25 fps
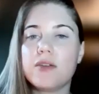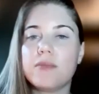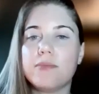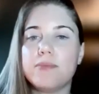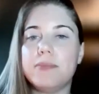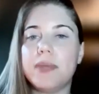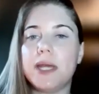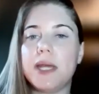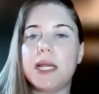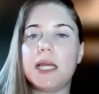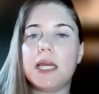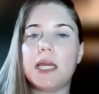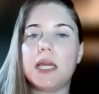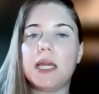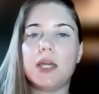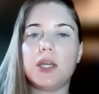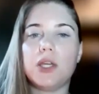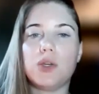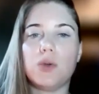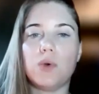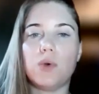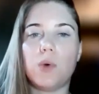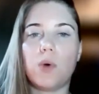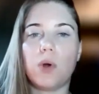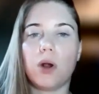meaning
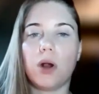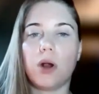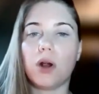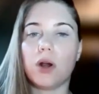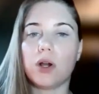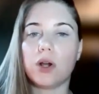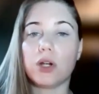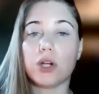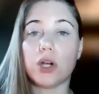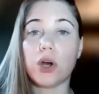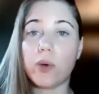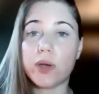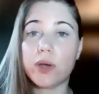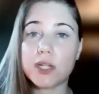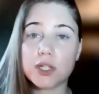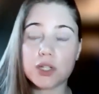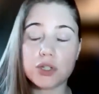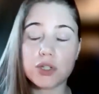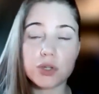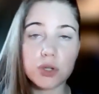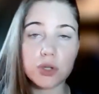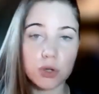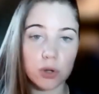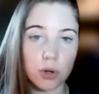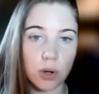you're going to
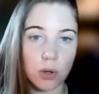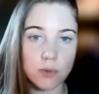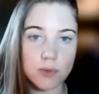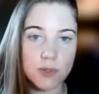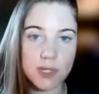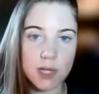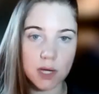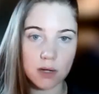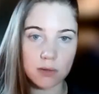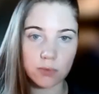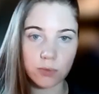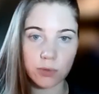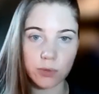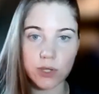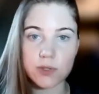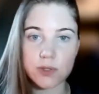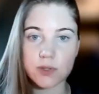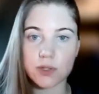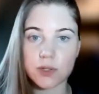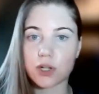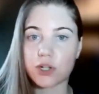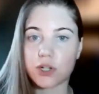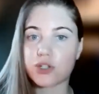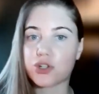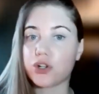do your own self
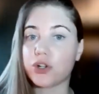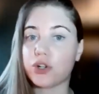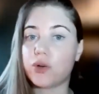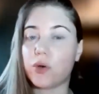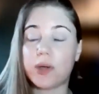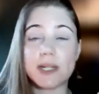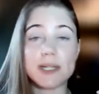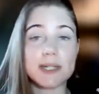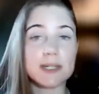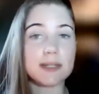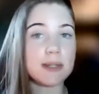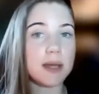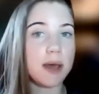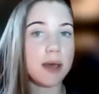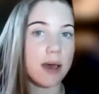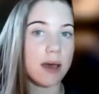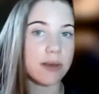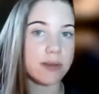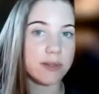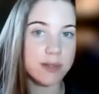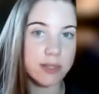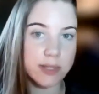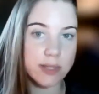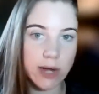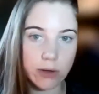research, you're going to
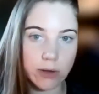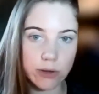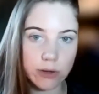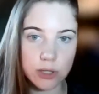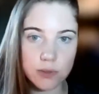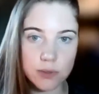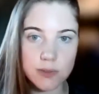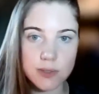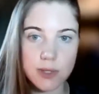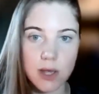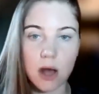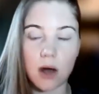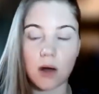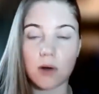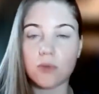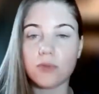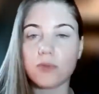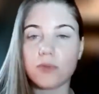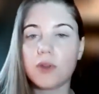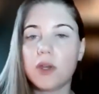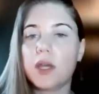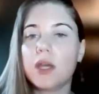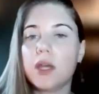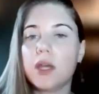test it out yourself,